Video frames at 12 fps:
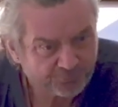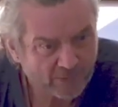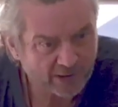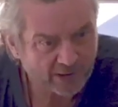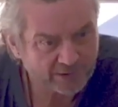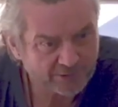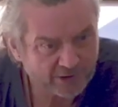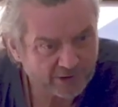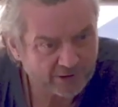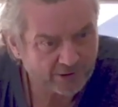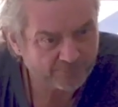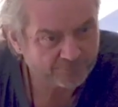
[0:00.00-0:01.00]
and
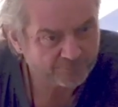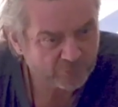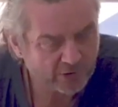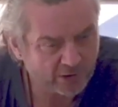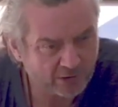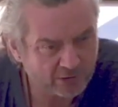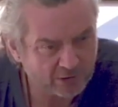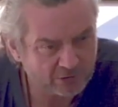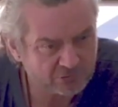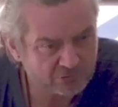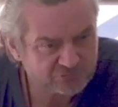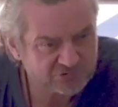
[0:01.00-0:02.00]

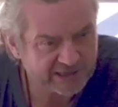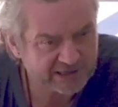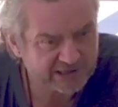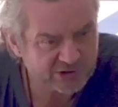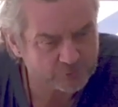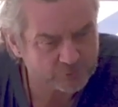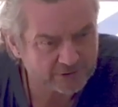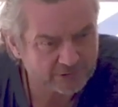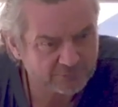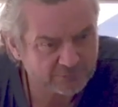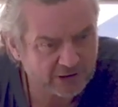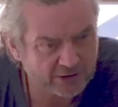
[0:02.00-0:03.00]
I'll take it into a
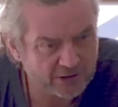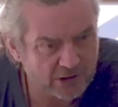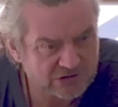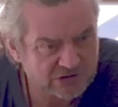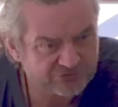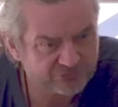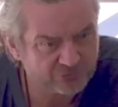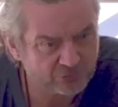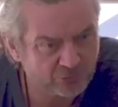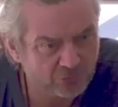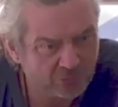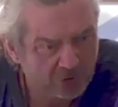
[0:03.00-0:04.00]
class
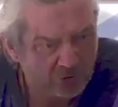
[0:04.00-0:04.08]
for